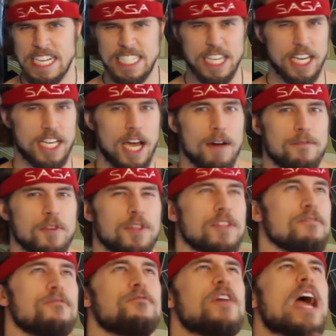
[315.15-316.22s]
to cover
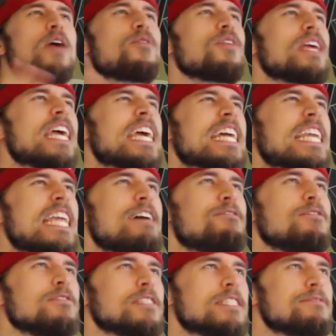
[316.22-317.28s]
the varying
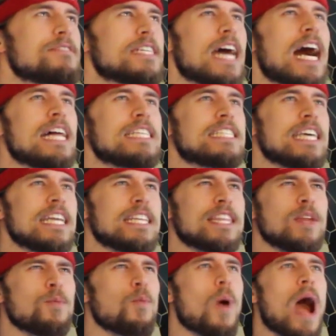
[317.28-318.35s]
levels of content
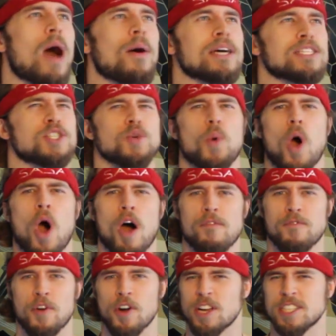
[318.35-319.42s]
that WoW has to
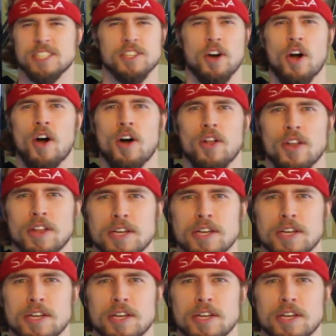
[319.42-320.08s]
offer us all.